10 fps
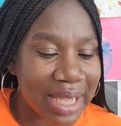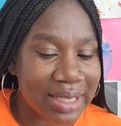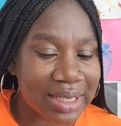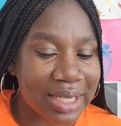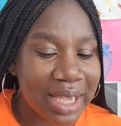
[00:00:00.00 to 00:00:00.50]

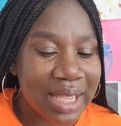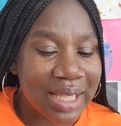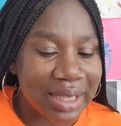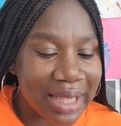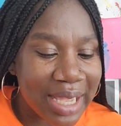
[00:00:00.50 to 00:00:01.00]
that's
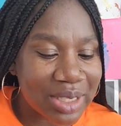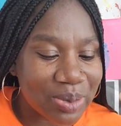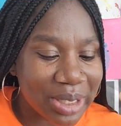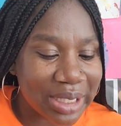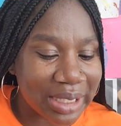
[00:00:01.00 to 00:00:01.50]

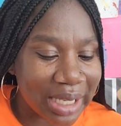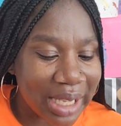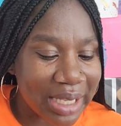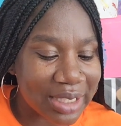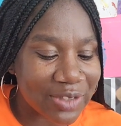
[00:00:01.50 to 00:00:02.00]
where the
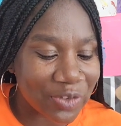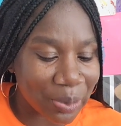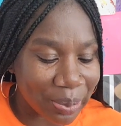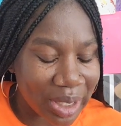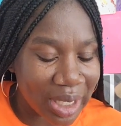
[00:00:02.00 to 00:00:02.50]
lines
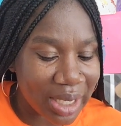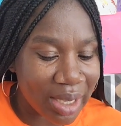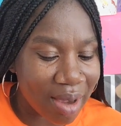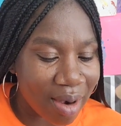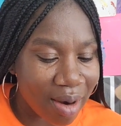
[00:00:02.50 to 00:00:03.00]
for me
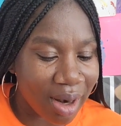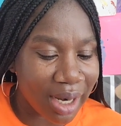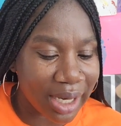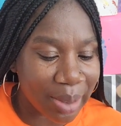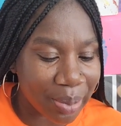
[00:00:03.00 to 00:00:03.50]

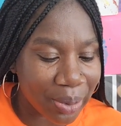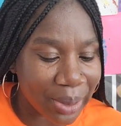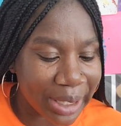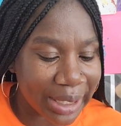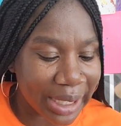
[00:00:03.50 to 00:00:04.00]
are
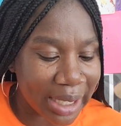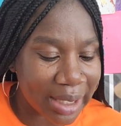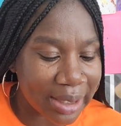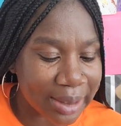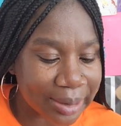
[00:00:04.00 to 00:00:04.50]
important.
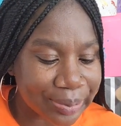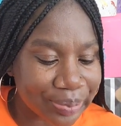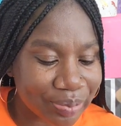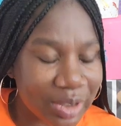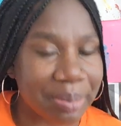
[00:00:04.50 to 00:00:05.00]

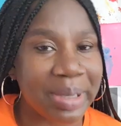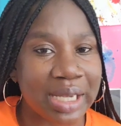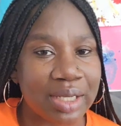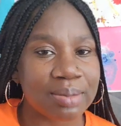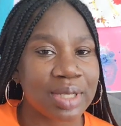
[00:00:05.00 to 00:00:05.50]
Let me
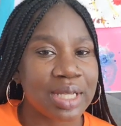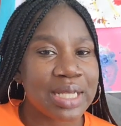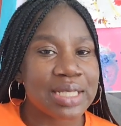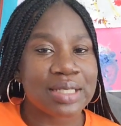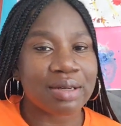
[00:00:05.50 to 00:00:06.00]
back up.
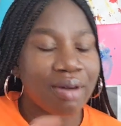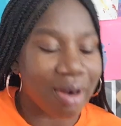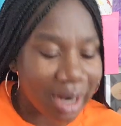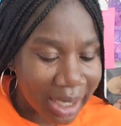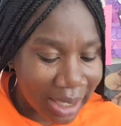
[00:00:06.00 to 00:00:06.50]
So
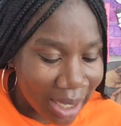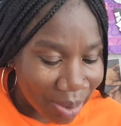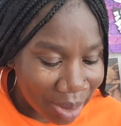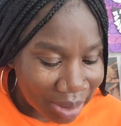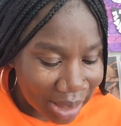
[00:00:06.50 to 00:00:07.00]
art, I
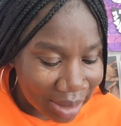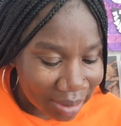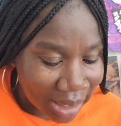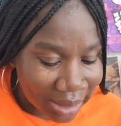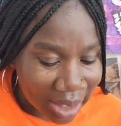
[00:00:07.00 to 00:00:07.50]
wrote
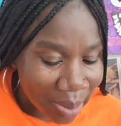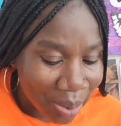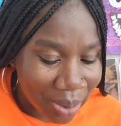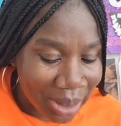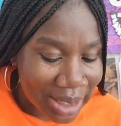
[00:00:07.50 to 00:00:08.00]
down like the
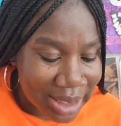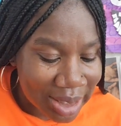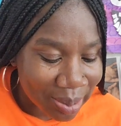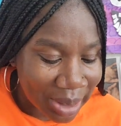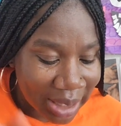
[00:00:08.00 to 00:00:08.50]
importance
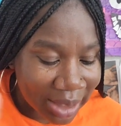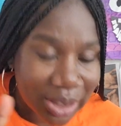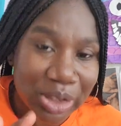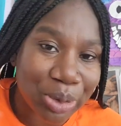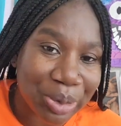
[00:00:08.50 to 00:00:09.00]
to me, like
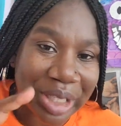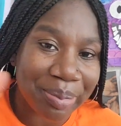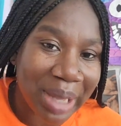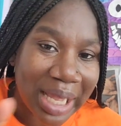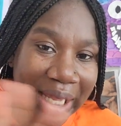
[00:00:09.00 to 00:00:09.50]
the 3
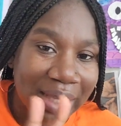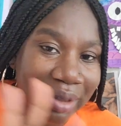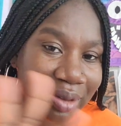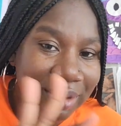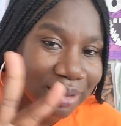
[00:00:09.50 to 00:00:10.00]

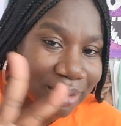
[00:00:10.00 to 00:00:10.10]
main